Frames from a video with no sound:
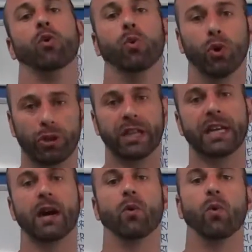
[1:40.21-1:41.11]
working
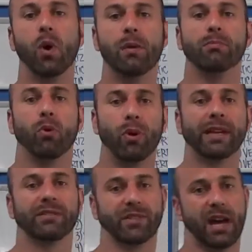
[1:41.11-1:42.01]
at one point
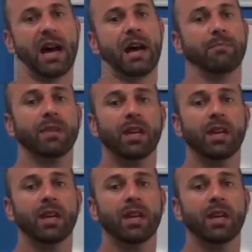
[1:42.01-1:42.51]
in time.